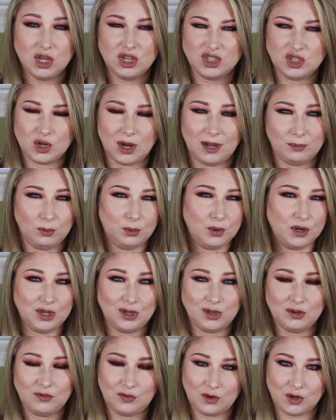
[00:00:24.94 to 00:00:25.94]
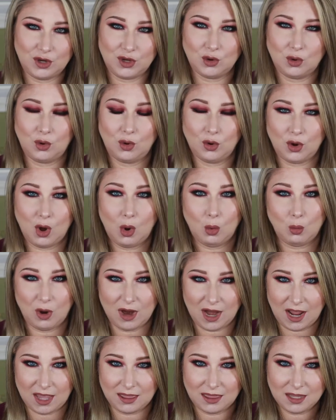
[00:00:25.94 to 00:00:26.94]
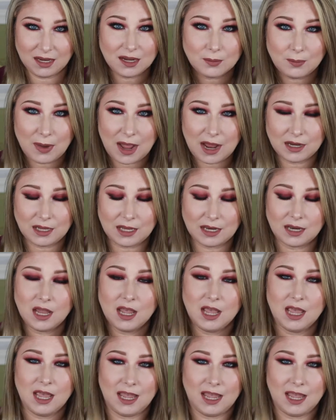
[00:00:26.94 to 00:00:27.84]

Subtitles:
so I have pretty good footing on what I think about it.